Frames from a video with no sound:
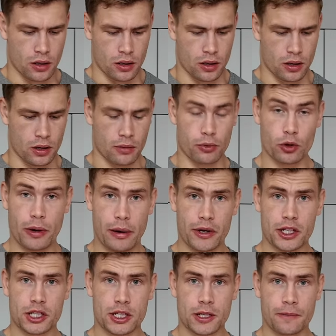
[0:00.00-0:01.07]

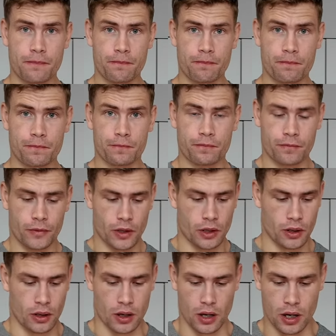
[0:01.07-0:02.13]
Blueberries,
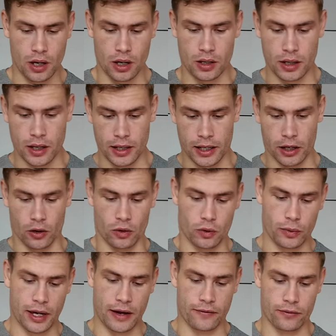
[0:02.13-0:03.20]
and here
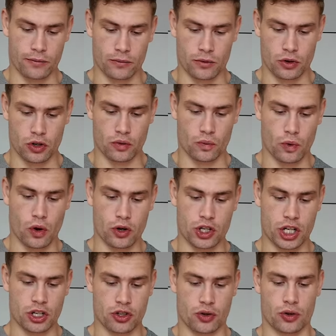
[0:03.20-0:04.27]
we have raw
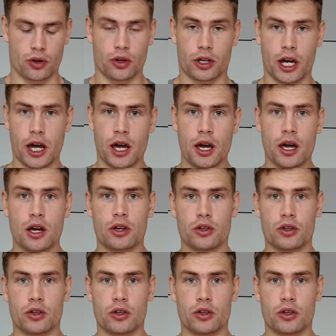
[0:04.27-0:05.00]
ginger, okay?